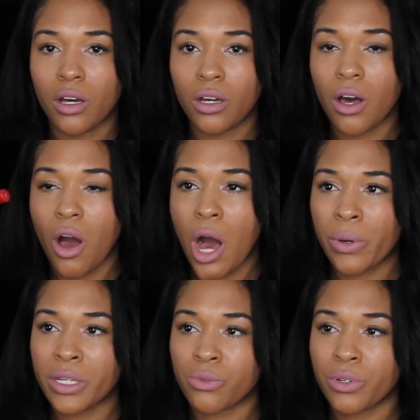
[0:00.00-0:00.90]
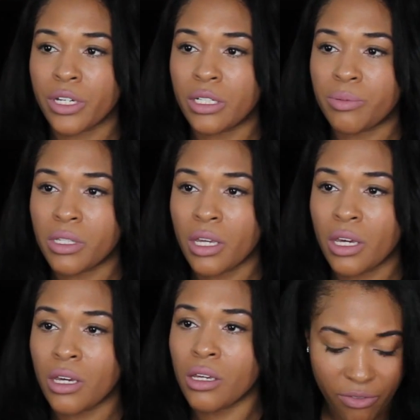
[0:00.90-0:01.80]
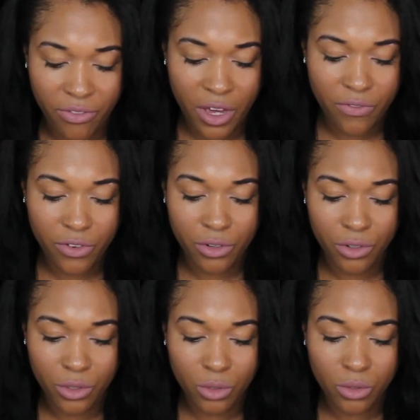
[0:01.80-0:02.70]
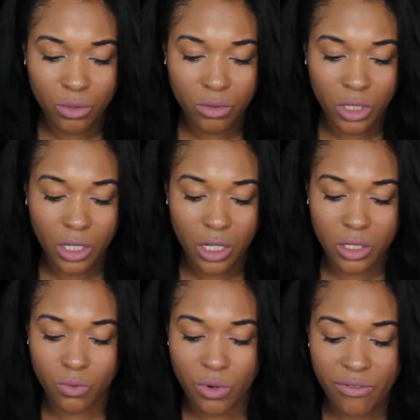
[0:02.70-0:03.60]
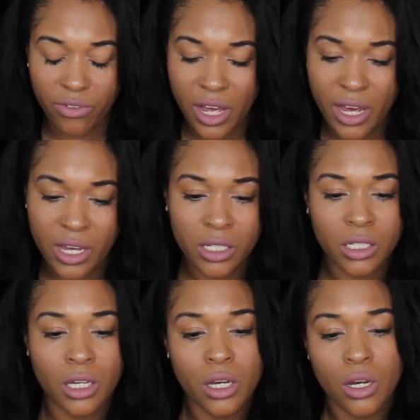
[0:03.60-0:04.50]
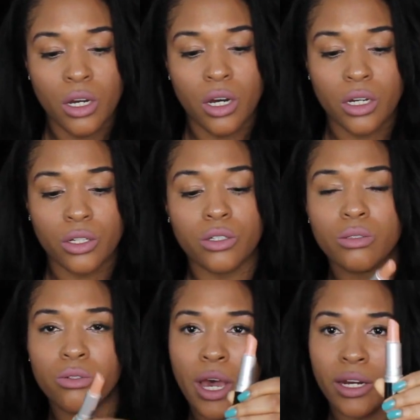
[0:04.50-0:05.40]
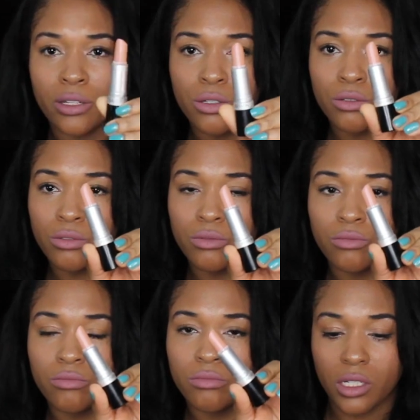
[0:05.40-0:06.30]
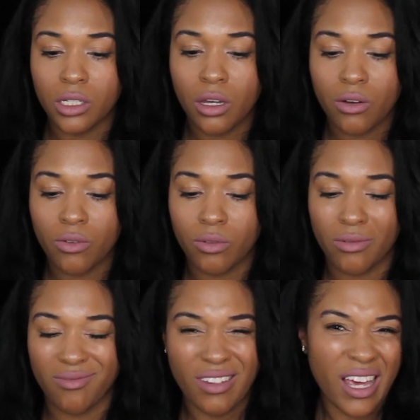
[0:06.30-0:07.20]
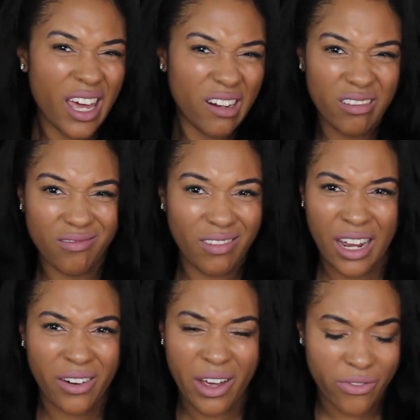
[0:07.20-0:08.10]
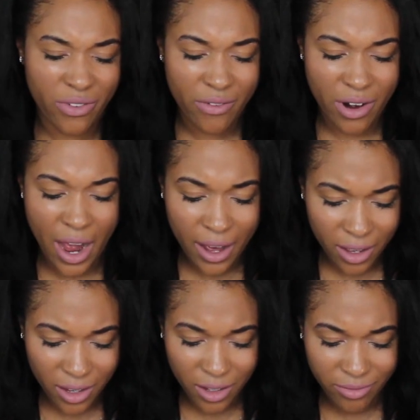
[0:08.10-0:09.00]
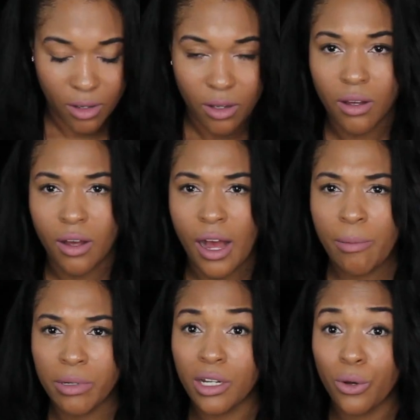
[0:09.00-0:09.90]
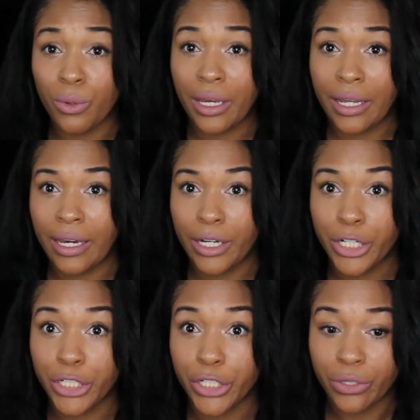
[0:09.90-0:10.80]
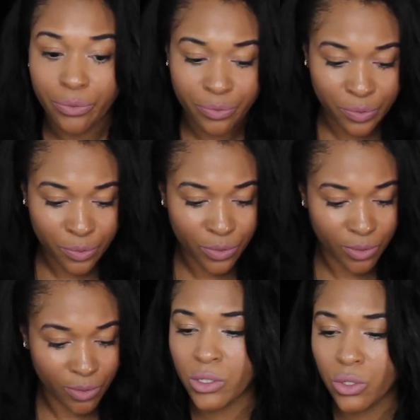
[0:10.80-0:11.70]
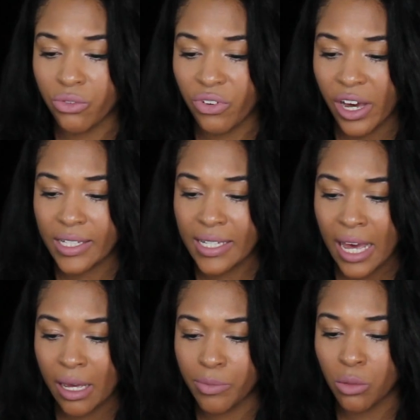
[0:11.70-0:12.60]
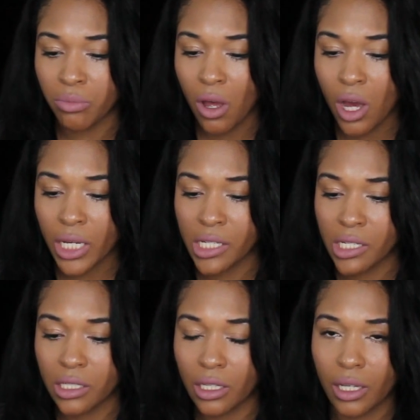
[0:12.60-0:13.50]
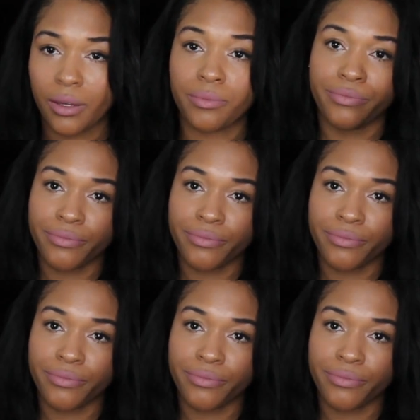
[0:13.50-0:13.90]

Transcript: Always Red lip stain. My favorite nude is Revlon's Nude Attitude. So, I don't have a favorite high end. I'm a low end kind of girl. How do you find time to blog consistently?